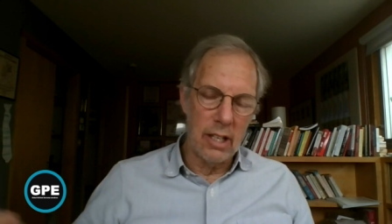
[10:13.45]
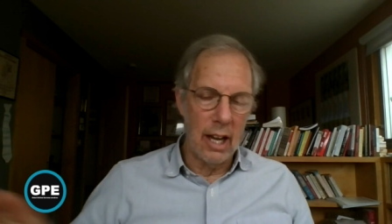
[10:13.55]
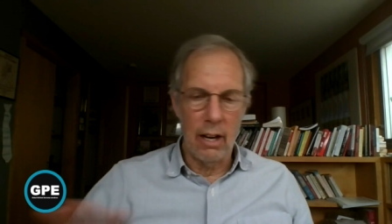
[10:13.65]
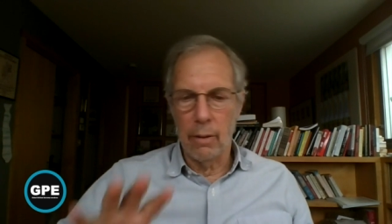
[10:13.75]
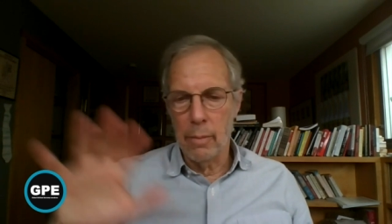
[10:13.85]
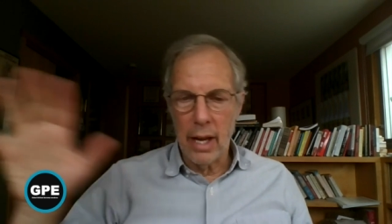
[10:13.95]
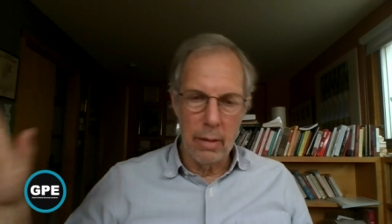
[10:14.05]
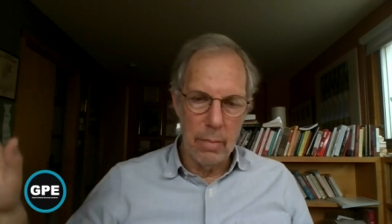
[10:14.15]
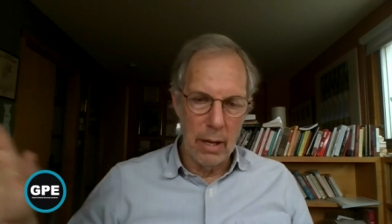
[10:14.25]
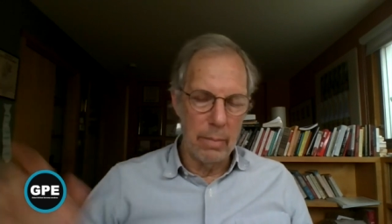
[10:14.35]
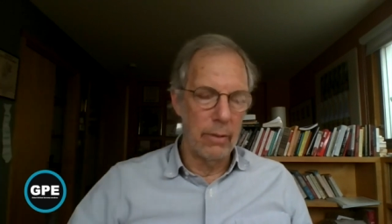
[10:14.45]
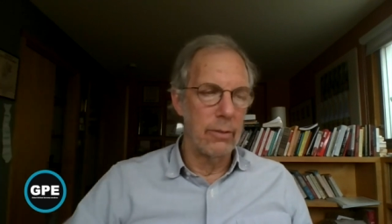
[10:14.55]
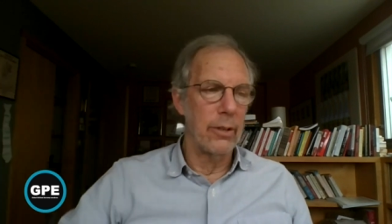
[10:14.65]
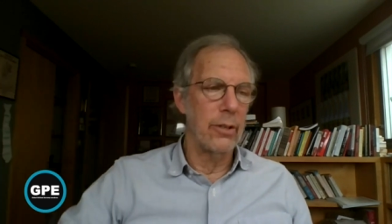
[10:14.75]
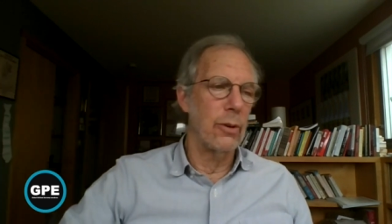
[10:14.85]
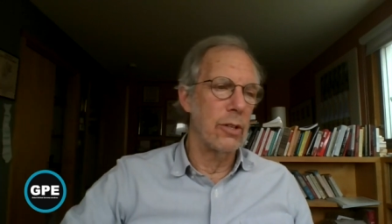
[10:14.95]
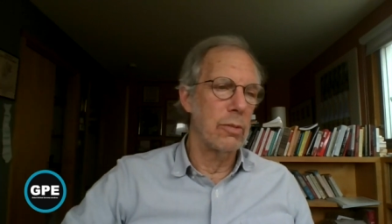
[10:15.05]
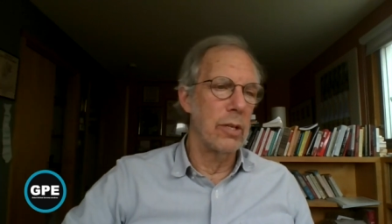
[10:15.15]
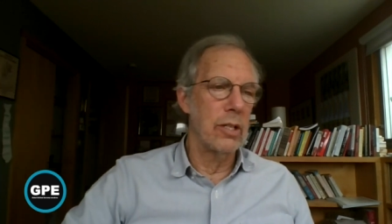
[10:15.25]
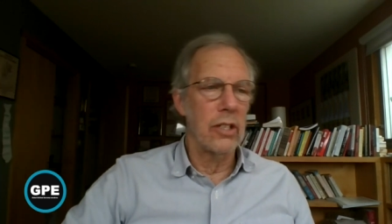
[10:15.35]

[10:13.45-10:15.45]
I don't know, many people for endorsements.